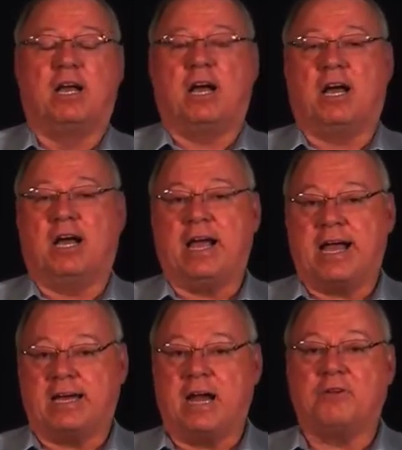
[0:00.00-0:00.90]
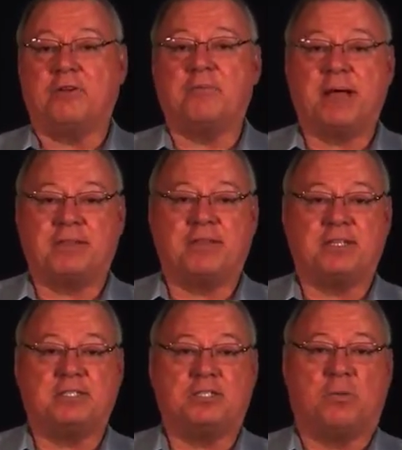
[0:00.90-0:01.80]
and other
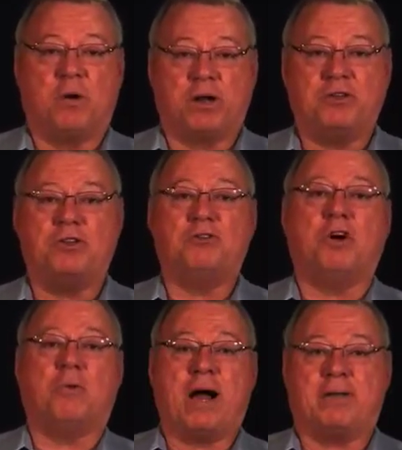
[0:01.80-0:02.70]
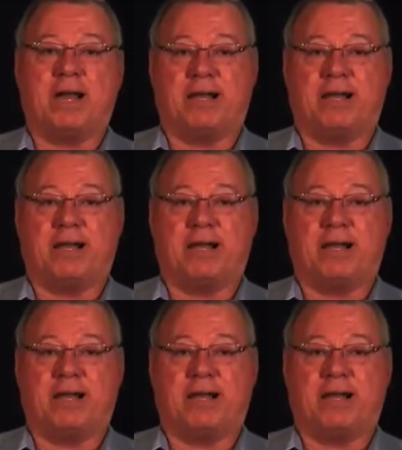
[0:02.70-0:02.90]
methods where you go out